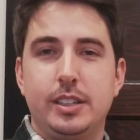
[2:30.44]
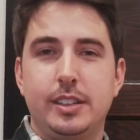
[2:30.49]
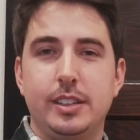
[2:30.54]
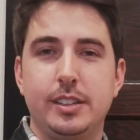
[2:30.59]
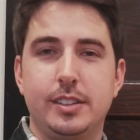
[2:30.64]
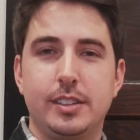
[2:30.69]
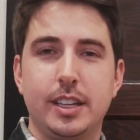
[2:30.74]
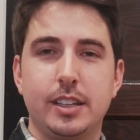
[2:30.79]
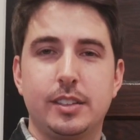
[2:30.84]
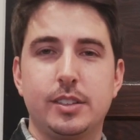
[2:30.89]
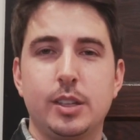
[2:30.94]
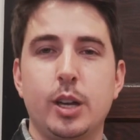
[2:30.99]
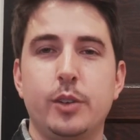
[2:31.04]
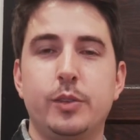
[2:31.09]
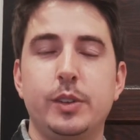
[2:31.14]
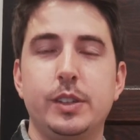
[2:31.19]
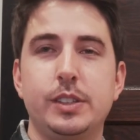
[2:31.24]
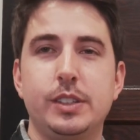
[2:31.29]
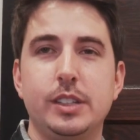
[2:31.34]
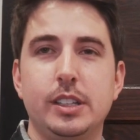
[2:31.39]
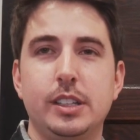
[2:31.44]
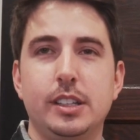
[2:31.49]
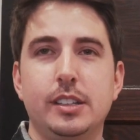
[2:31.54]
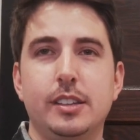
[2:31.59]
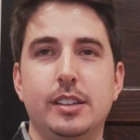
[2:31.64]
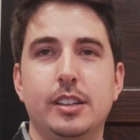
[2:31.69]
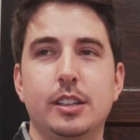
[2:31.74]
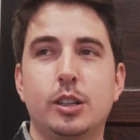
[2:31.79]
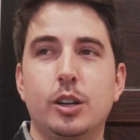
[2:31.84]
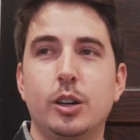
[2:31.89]
this next office
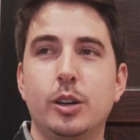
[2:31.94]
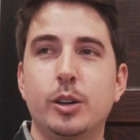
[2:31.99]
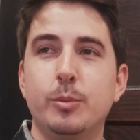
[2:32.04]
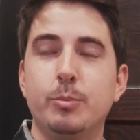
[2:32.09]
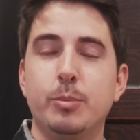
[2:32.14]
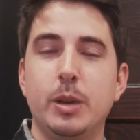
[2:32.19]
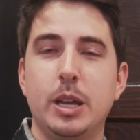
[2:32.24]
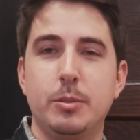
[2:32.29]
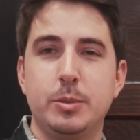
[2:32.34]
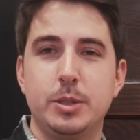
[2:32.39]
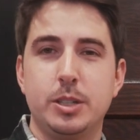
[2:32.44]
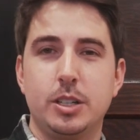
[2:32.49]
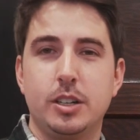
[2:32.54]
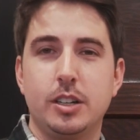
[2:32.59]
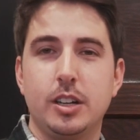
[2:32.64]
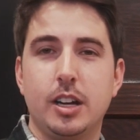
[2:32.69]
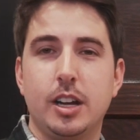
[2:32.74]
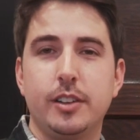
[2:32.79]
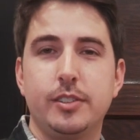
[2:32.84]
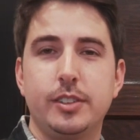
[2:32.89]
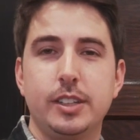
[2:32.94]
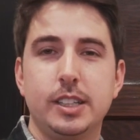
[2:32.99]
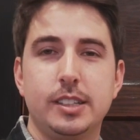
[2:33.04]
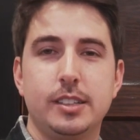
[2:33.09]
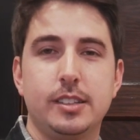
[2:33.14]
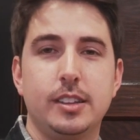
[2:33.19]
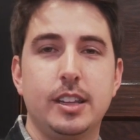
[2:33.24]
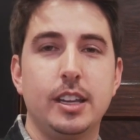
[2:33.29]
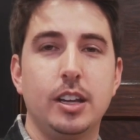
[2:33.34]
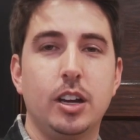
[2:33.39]
is the current BAMA Dirt
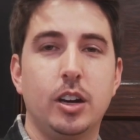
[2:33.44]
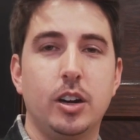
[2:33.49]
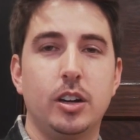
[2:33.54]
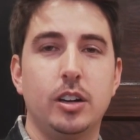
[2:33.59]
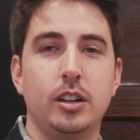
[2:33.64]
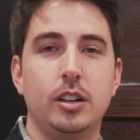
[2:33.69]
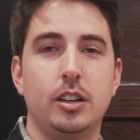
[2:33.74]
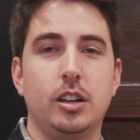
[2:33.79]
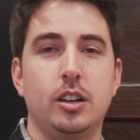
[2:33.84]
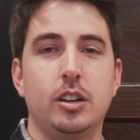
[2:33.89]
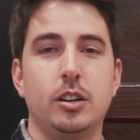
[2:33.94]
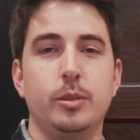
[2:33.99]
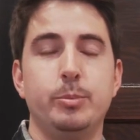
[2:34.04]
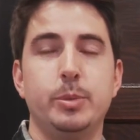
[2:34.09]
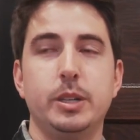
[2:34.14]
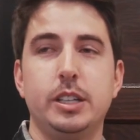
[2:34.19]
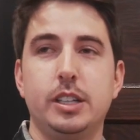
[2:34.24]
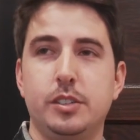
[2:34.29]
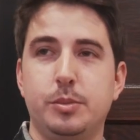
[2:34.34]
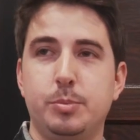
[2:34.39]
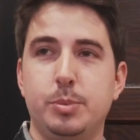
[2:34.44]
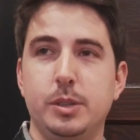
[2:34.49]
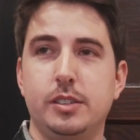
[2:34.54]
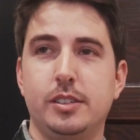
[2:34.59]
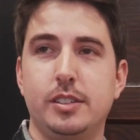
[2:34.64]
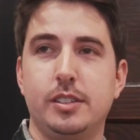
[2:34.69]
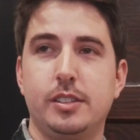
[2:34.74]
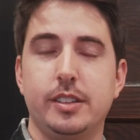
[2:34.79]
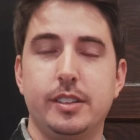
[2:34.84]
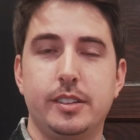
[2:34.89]
office. They are our biggest
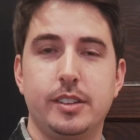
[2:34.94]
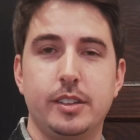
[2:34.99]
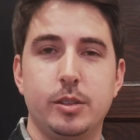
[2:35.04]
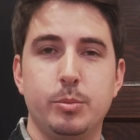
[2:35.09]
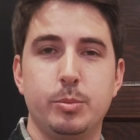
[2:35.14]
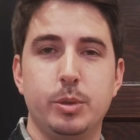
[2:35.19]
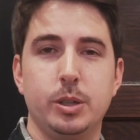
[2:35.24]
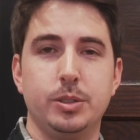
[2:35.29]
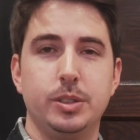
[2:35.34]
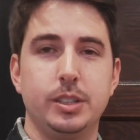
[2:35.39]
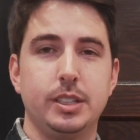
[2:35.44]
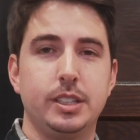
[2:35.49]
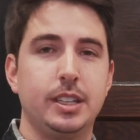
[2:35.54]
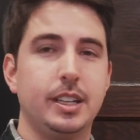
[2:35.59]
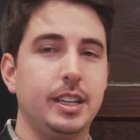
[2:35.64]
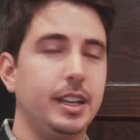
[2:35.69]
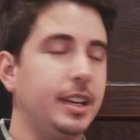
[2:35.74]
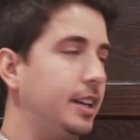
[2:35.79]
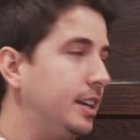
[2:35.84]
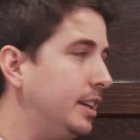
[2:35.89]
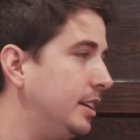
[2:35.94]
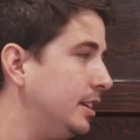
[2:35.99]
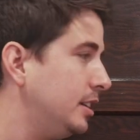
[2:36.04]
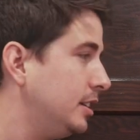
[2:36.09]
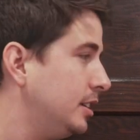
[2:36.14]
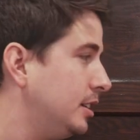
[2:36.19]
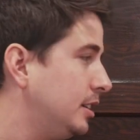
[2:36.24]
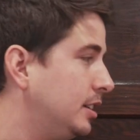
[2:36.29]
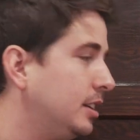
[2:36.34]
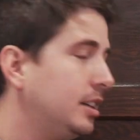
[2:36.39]
business that's in the building, and
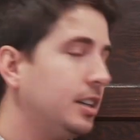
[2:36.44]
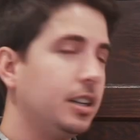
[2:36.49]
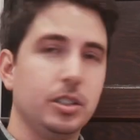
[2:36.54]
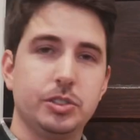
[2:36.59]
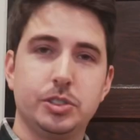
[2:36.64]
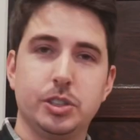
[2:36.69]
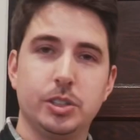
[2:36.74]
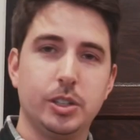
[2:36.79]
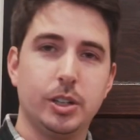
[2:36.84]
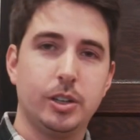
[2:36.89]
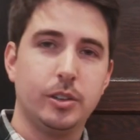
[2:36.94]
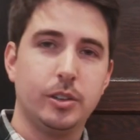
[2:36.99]
I'll show y'all